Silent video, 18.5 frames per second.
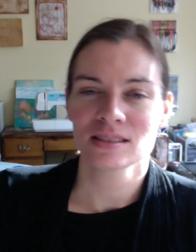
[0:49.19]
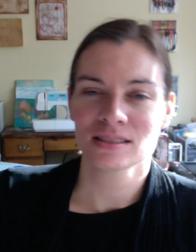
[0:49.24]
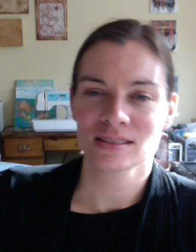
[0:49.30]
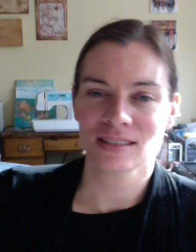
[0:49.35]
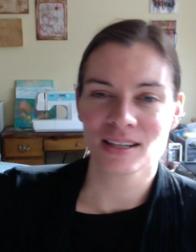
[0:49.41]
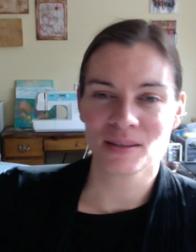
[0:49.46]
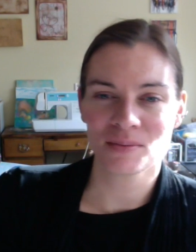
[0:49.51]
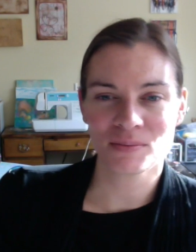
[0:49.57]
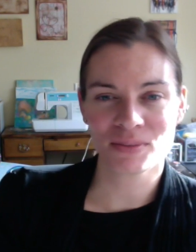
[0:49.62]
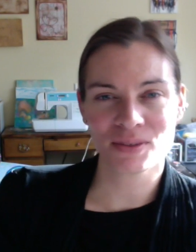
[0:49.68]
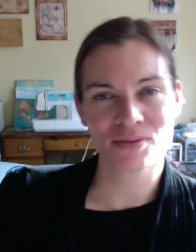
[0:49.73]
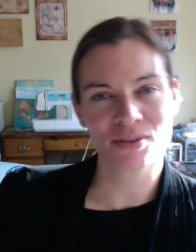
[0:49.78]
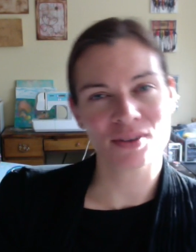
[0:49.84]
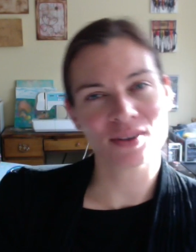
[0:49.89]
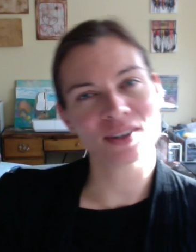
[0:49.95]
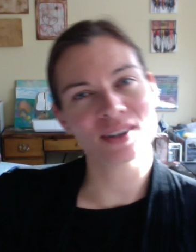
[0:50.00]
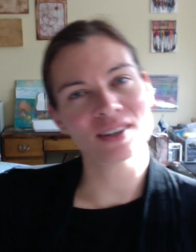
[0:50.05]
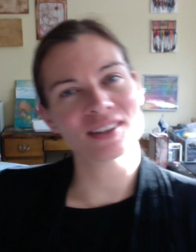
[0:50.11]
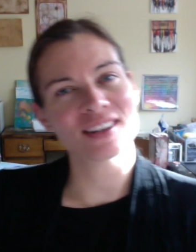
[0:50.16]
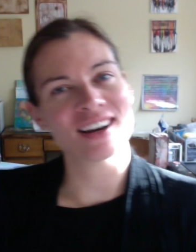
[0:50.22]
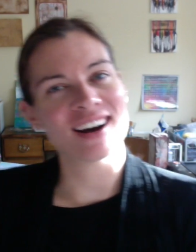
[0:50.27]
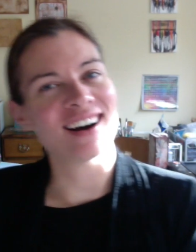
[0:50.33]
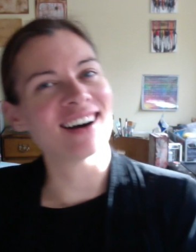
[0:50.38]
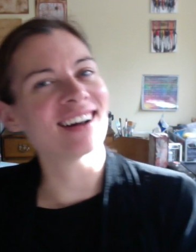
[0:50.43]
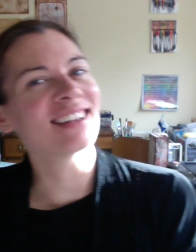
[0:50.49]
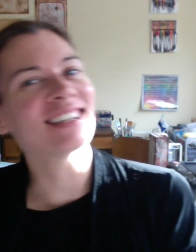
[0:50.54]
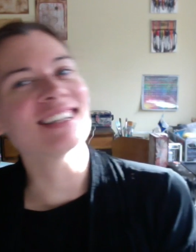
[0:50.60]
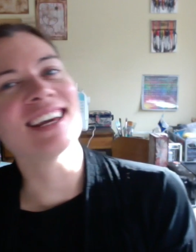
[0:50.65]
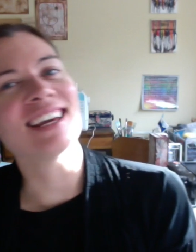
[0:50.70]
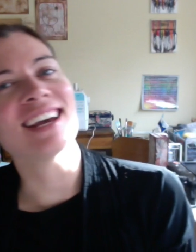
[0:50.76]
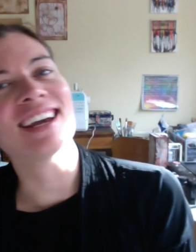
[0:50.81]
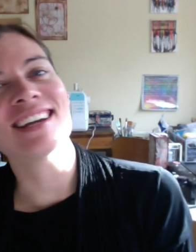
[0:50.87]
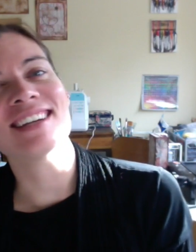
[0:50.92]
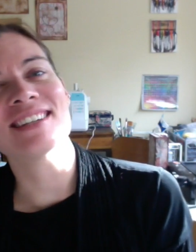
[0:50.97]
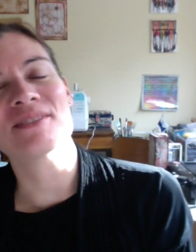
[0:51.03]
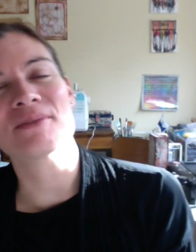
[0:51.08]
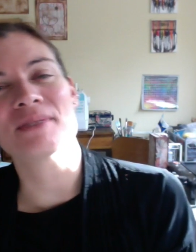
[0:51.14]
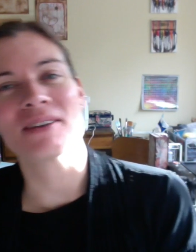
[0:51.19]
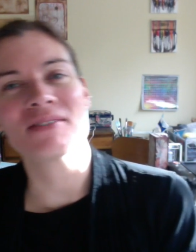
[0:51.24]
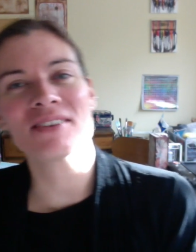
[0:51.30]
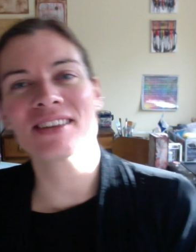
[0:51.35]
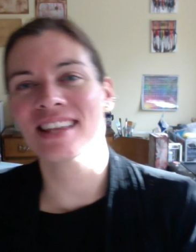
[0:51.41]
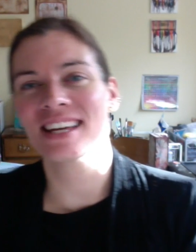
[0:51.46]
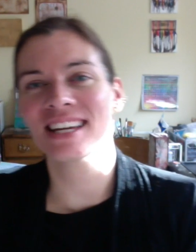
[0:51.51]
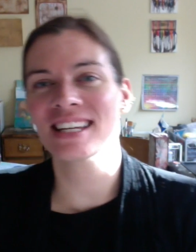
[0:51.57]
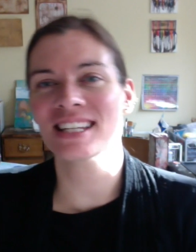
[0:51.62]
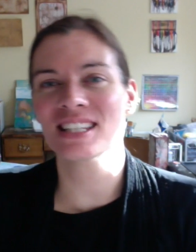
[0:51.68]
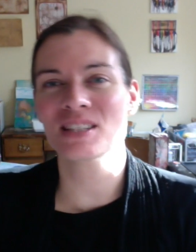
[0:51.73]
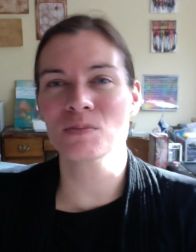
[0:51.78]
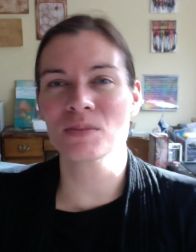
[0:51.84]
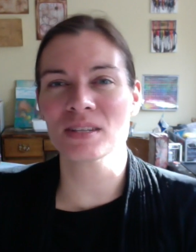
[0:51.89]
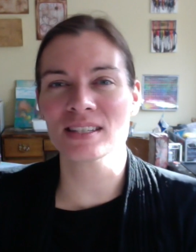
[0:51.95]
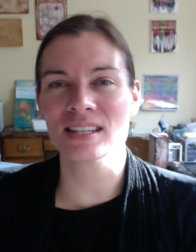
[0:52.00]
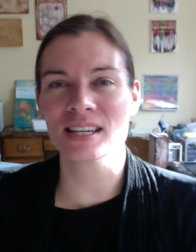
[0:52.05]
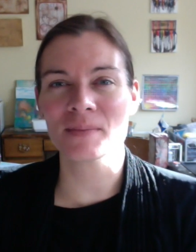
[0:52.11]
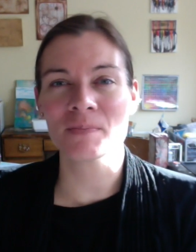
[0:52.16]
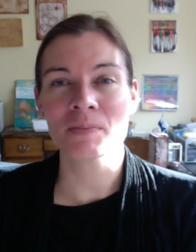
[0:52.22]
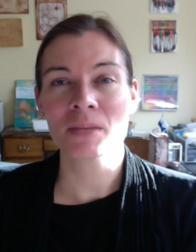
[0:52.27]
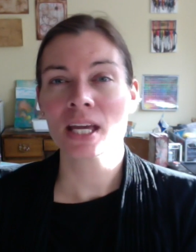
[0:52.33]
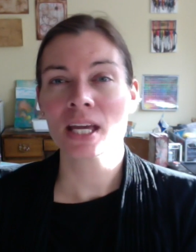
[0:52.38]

right before the holidays when everything gets busy.